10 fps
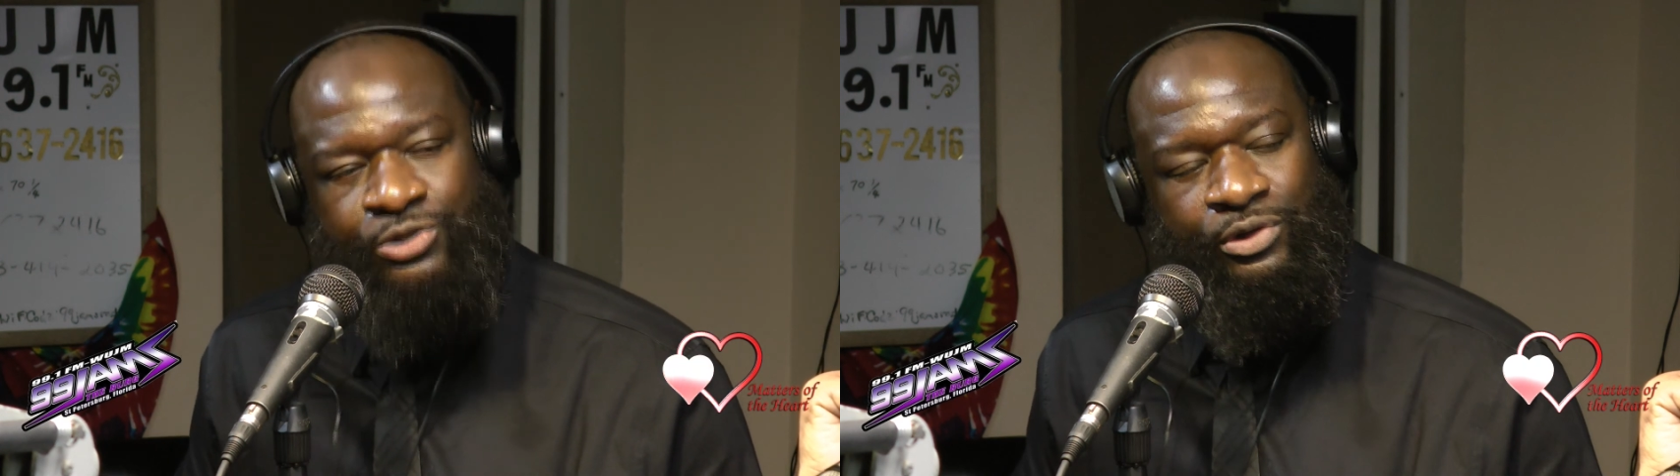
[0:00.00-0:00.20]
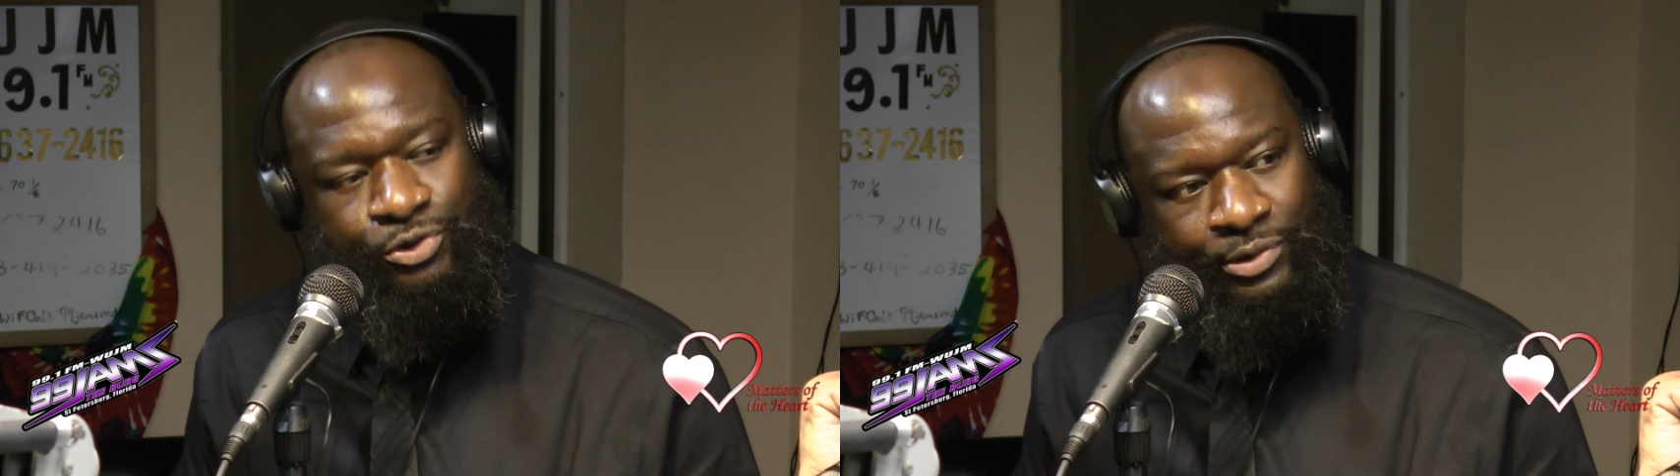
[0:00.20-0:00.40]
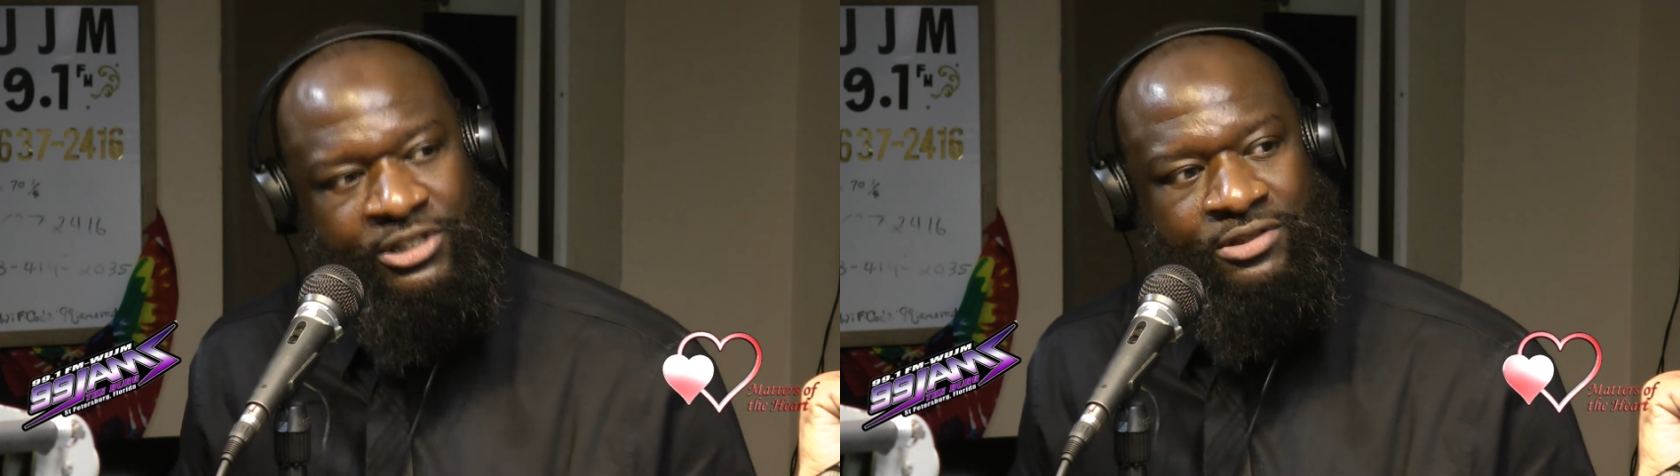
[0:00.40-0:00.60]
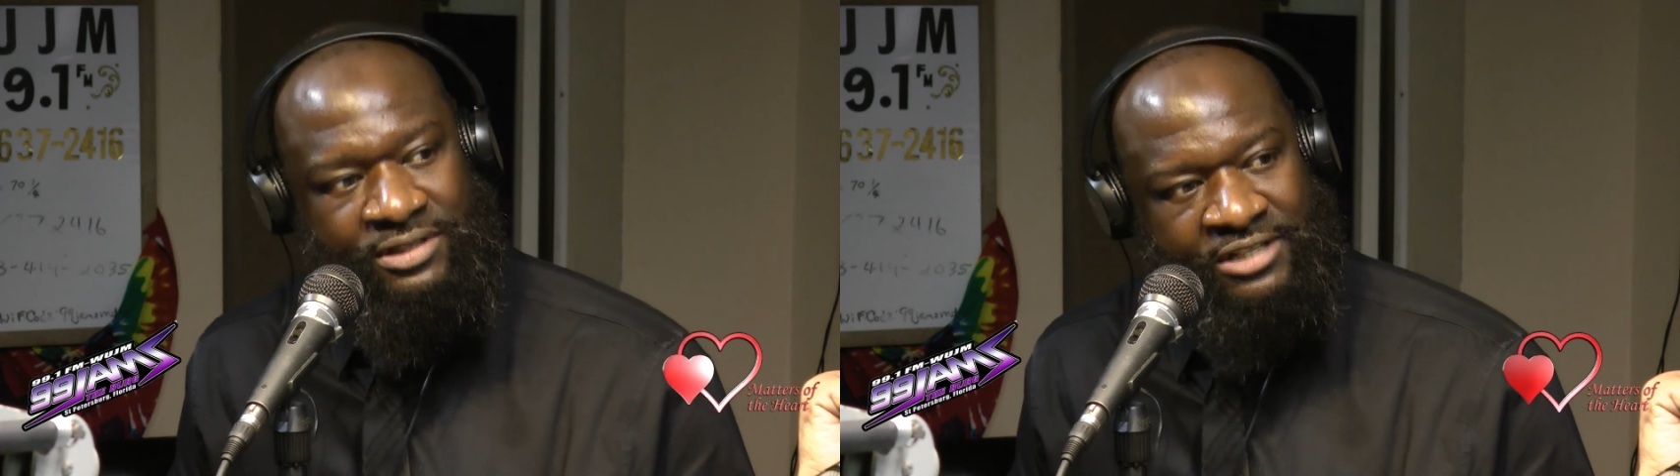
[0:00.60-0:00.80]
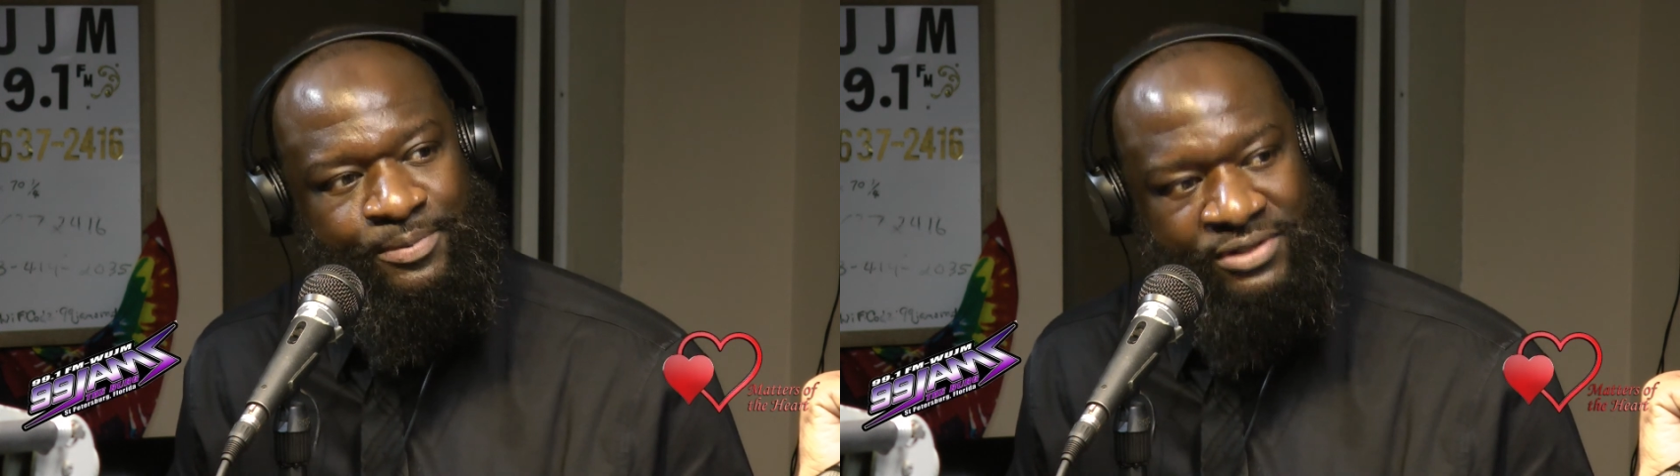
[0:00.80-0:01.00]
and
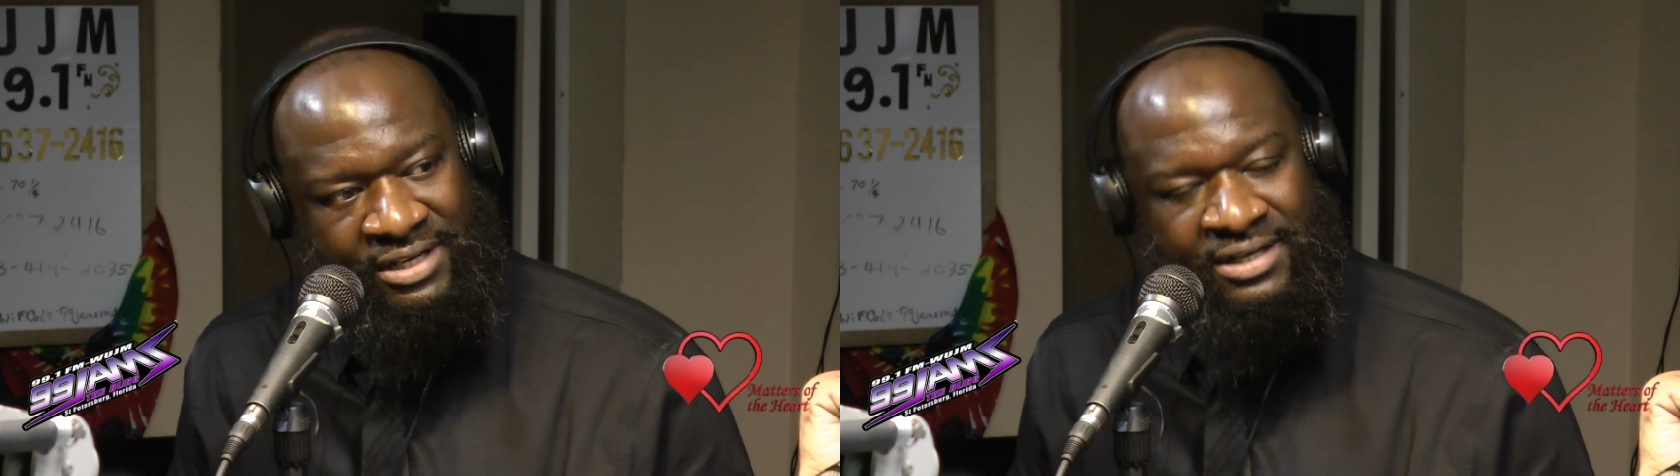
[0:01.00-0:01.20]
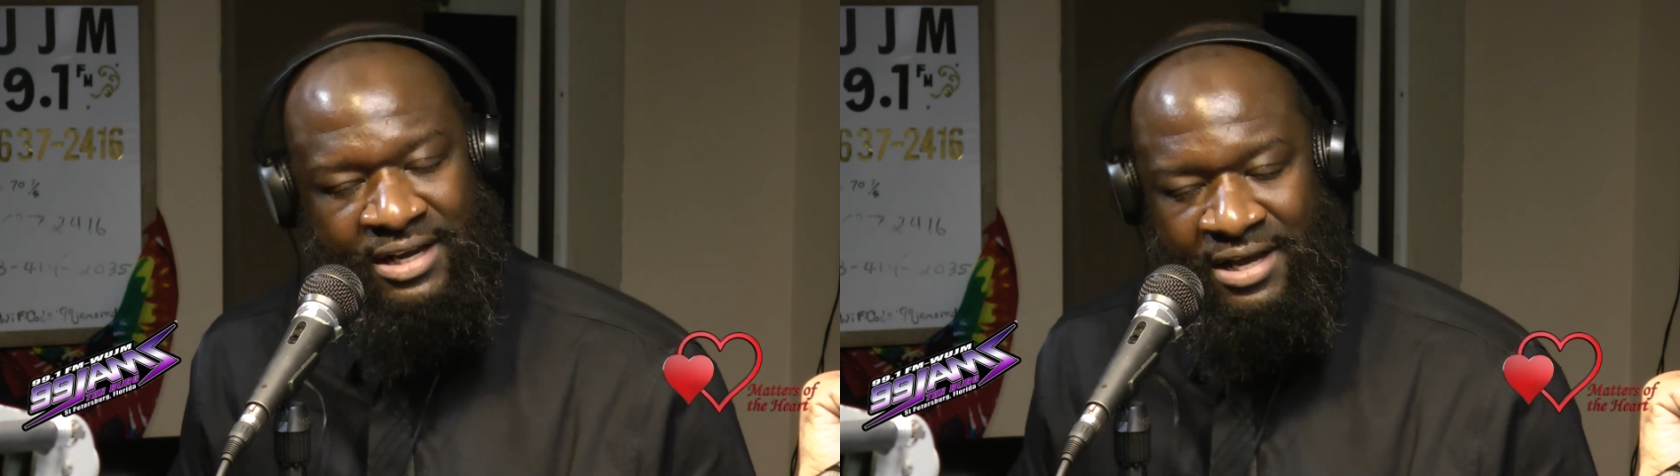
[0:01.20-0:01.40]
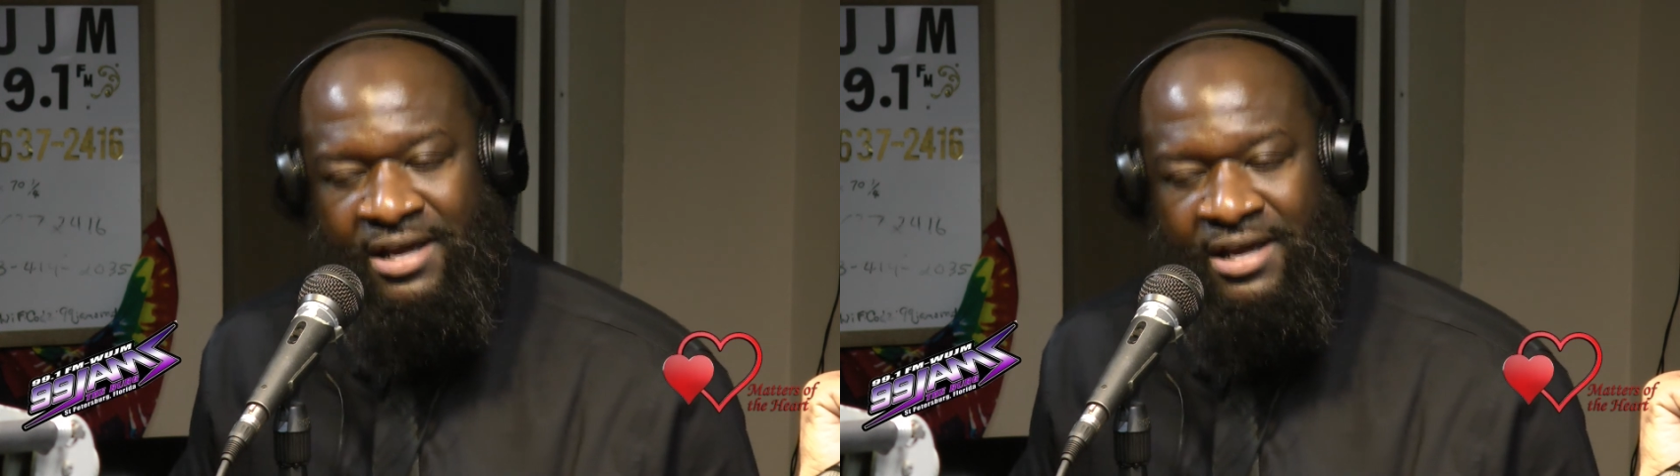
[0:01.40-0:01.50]
26%.